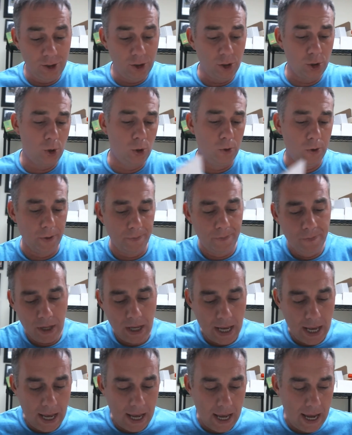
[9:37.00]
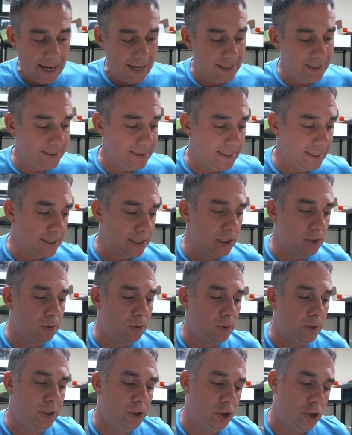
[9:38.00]
So cool one. I sent
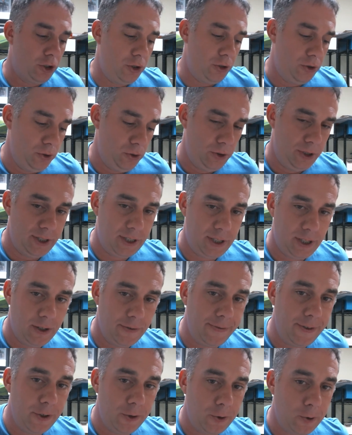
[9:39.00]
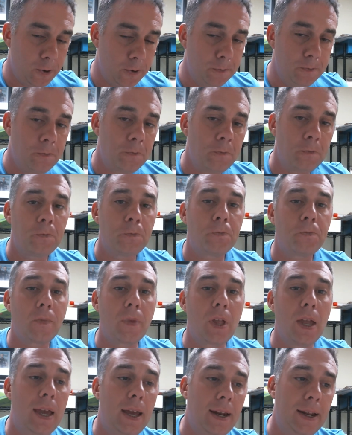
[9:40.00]
this one to this individual,
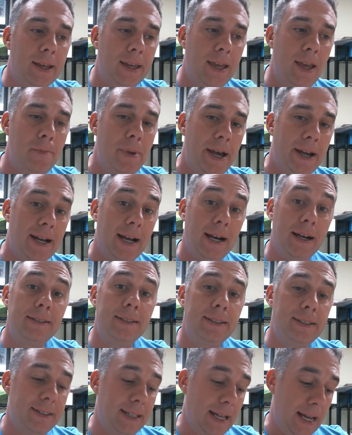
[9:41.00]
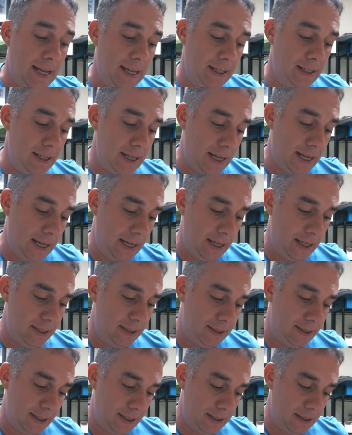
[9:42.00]
and it came back unsigned. I
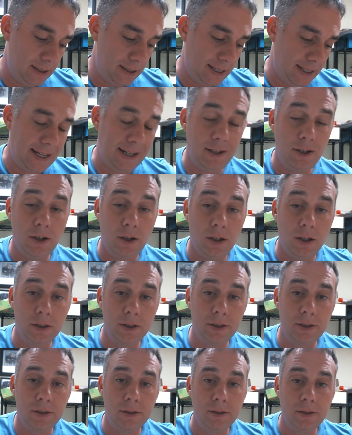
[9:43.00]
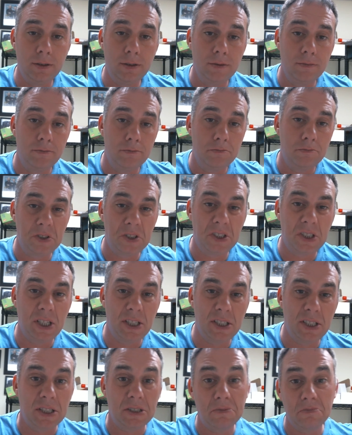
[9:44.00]
had sent $10
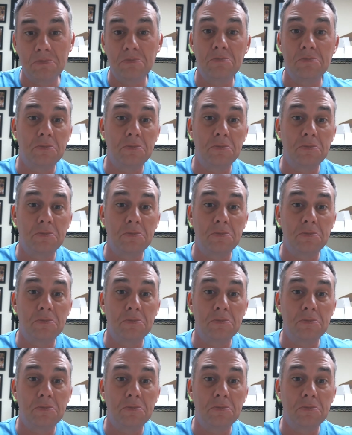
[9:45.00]
to the